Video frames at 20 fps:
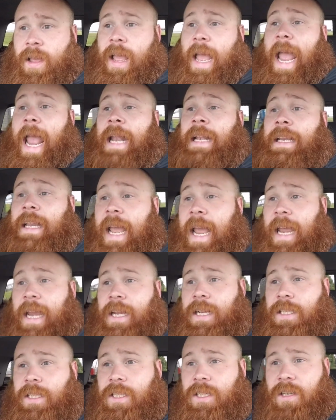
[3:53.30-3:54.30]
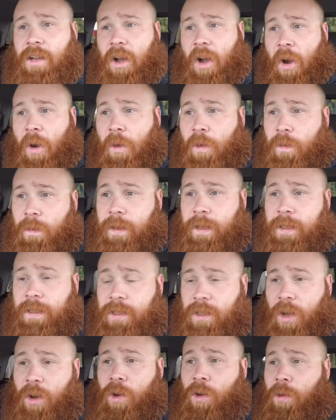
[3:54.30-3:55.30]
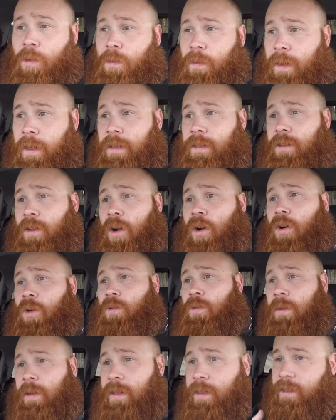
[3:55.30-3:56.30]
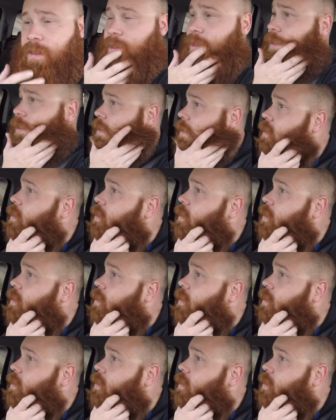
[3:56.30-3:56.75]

engage. Always, always, always